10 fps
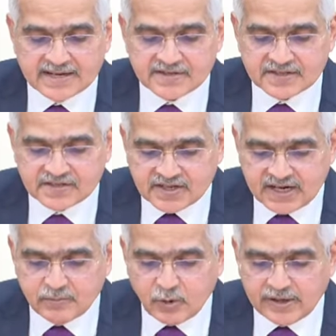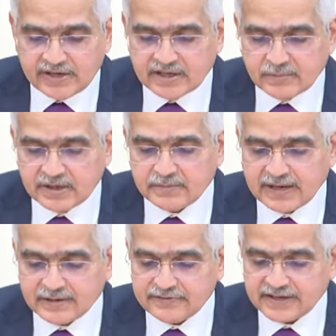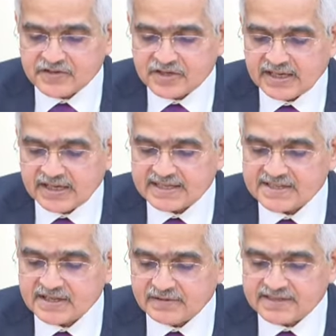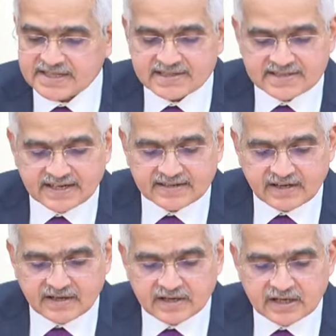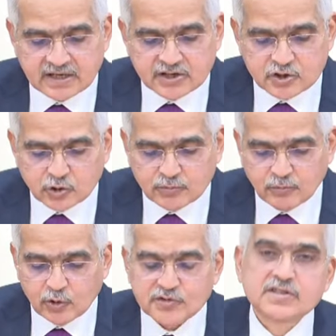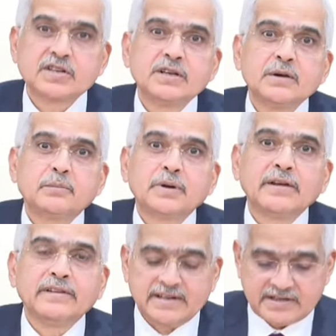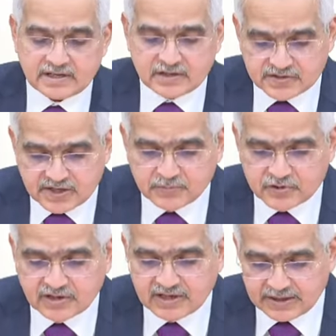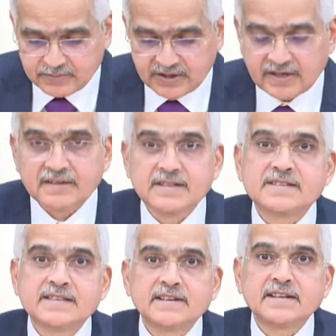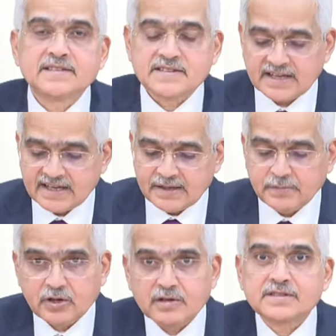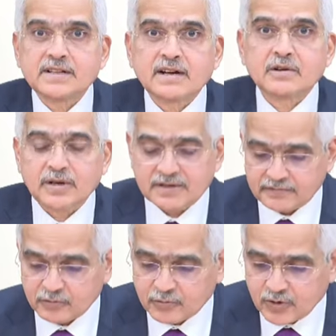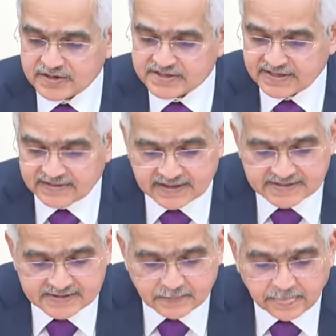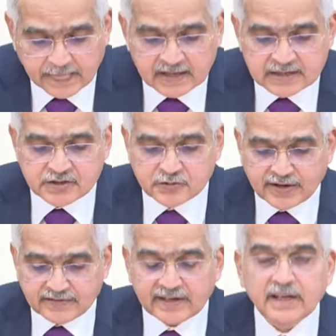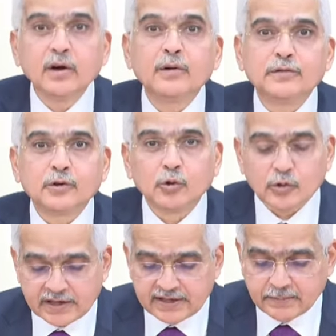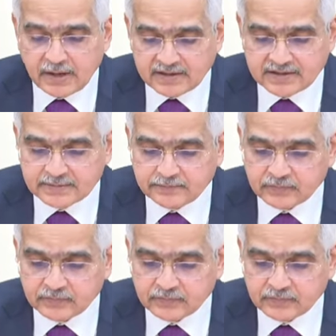and sustained momentum in manufacturing and services sector should boost private consumption. Let me read this sentence again, because there are quite a few points in this. Strengthening of rural demand,